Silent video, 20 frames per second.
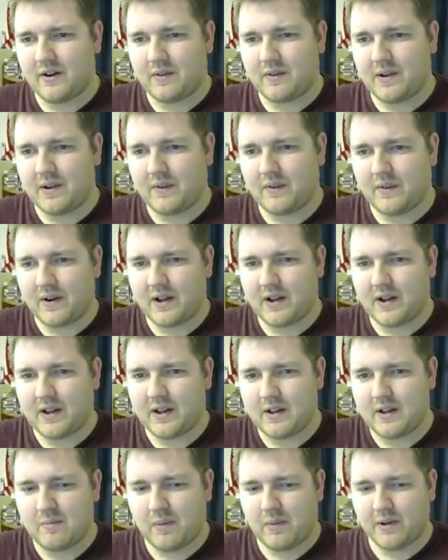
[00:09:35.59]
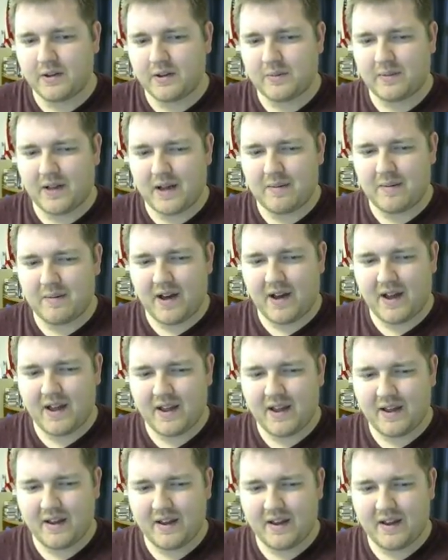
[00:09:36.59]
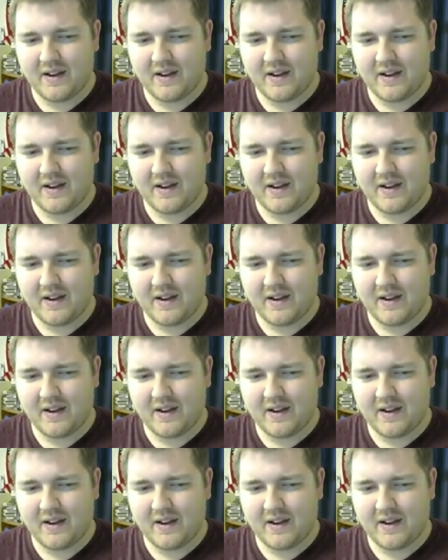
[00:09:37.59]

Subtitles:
and we don't want to multiply by